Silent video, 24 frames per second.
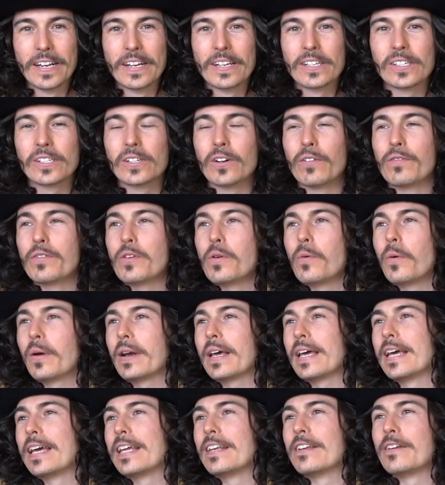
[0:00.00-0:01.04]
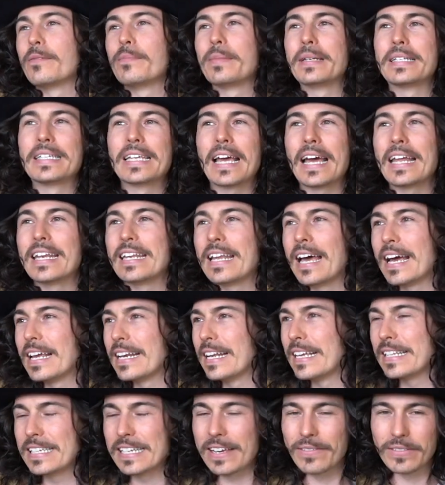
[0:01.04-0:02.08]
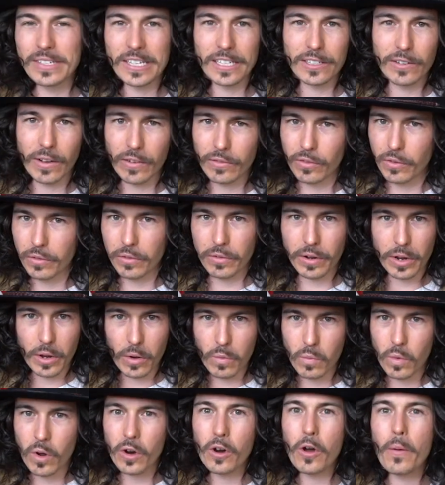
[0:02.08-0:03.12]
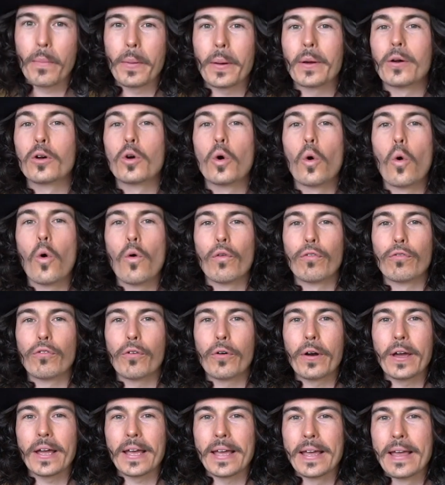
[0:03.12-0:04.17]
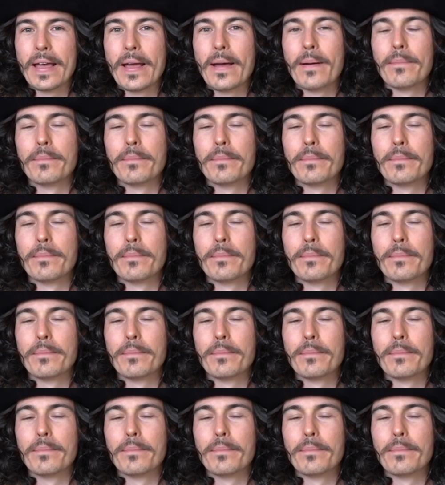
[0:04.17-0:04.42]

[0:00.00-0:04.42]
So if you want to hit number 10, 9, 8, 7, 6, 5, 4, 3, 1 up, go for it.